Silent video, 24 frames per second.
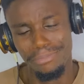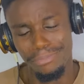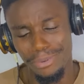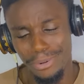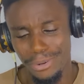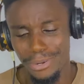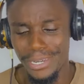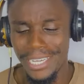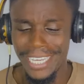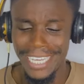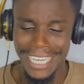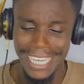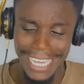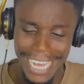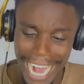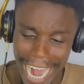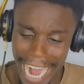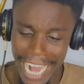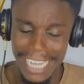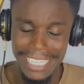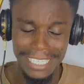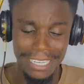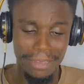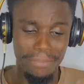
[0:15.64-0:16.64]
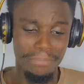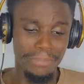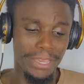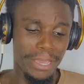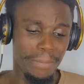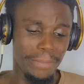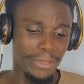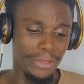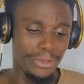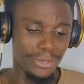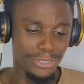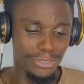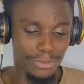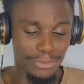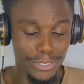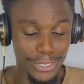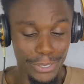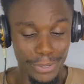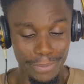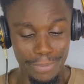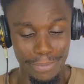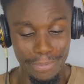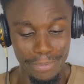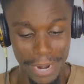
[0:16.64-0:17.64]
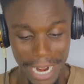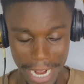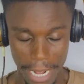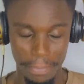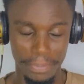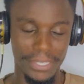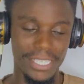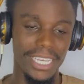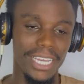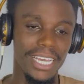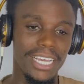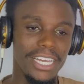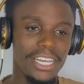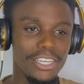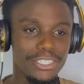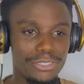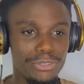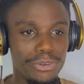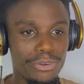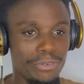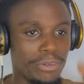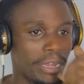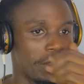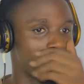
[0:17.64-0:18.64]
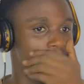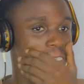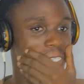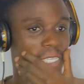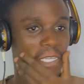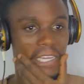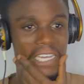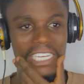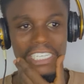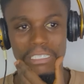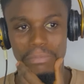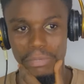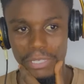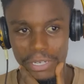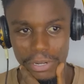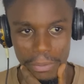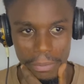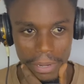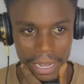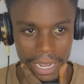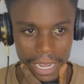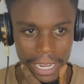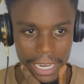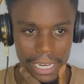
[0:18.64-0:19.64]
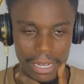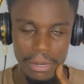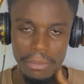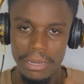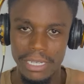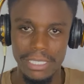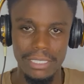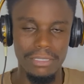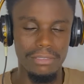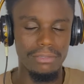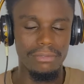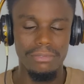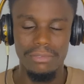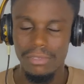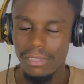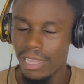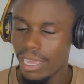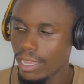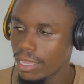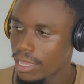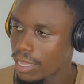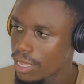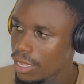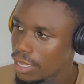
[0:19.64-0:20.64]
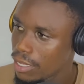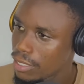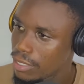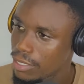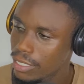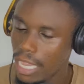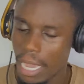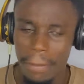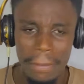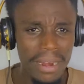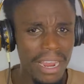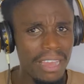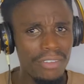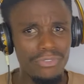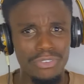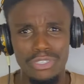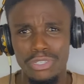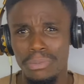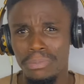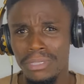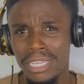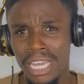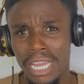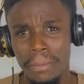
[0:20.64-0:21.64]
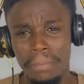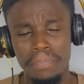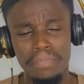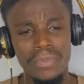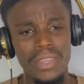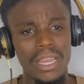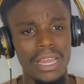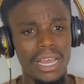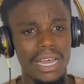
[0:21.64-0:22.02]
Boy. Guys, I'm here because of you, Maps. So this song has been on my like timeline for some time.